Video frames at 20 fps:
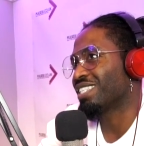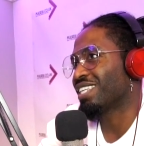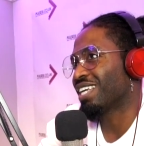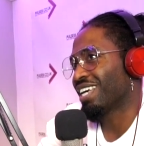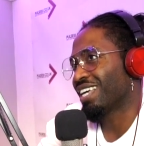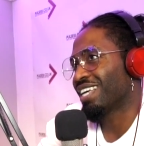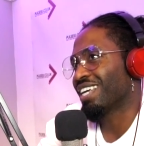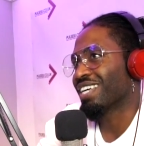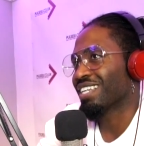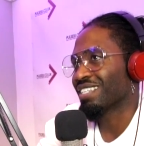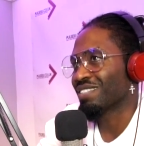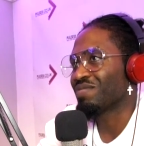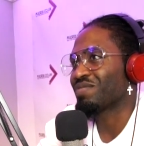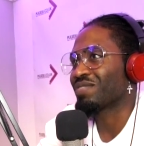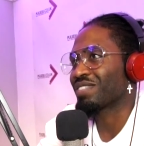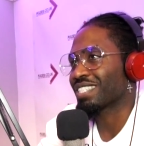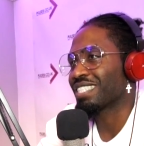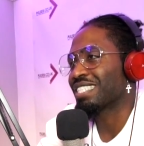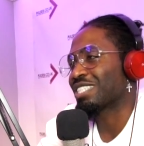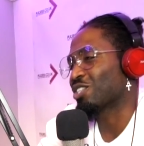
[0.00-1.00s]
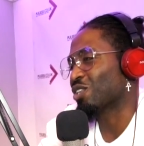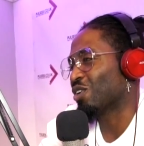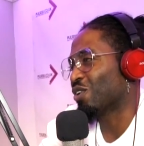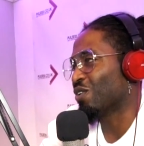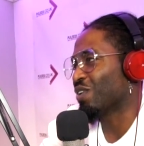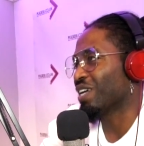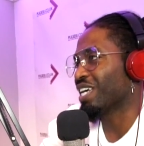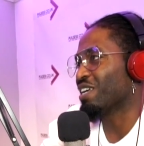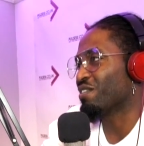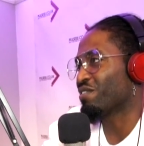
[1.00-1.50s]
Yeah.
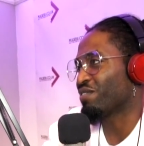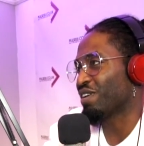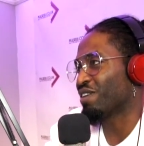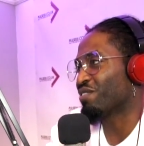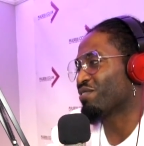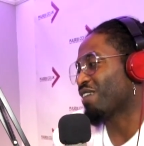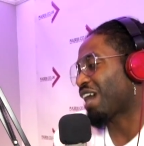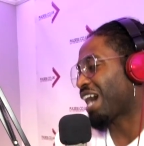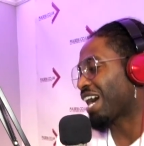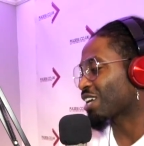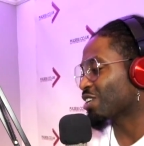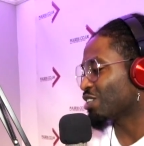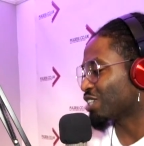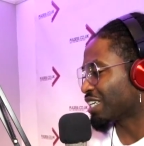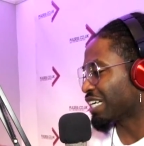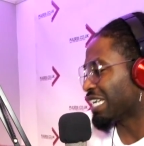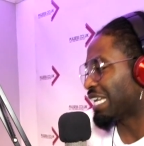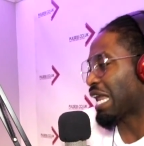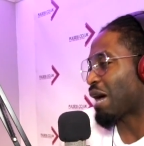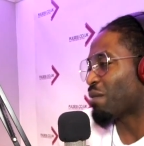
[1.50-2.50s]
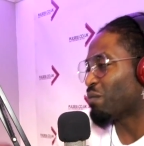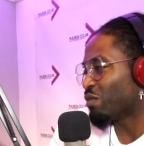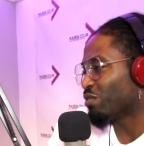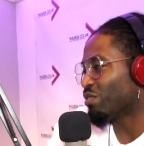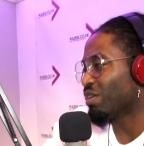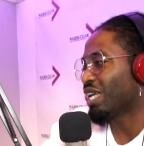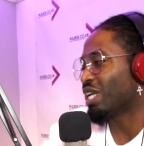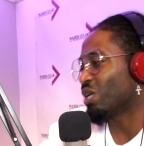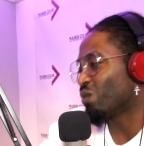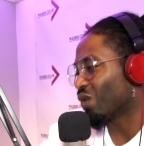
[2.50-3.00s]
So if I could collab
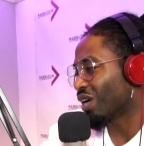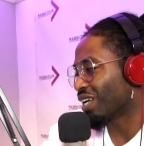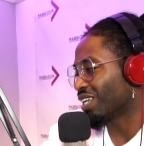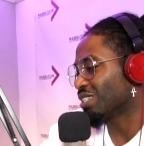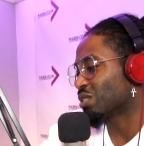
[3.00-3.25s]
with anyone,